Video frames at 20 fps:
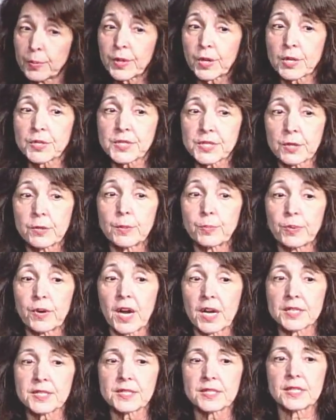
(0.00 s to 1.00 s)
but also to
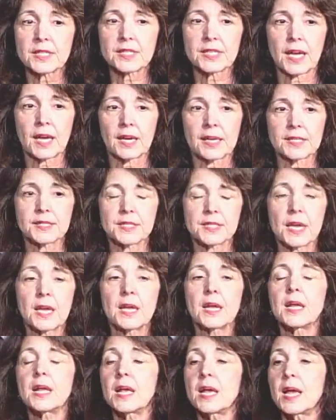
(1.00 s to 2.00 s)
proselytize.
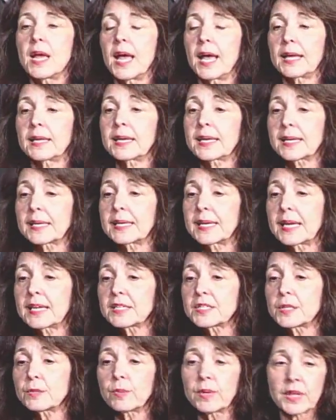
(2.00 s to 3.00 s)
And I
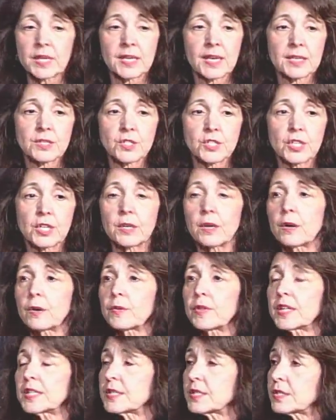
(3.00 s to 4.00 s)
connected with an
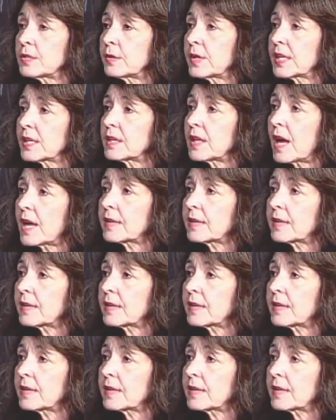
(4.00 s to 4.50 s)
NGO that's doing a